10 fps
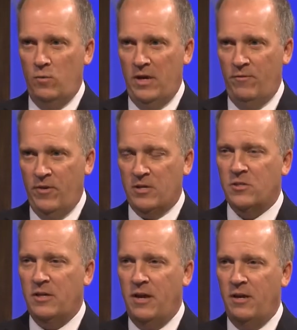
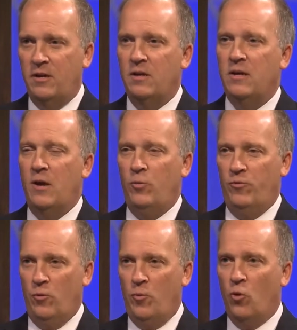investigated and
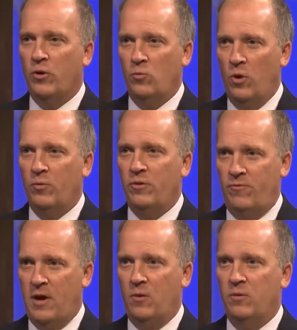we've reported what we
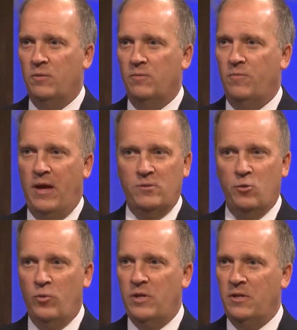found. That's
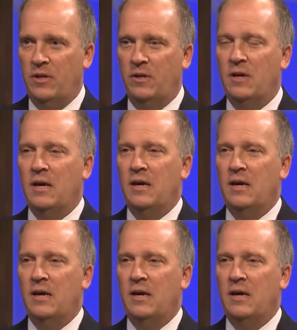what we did.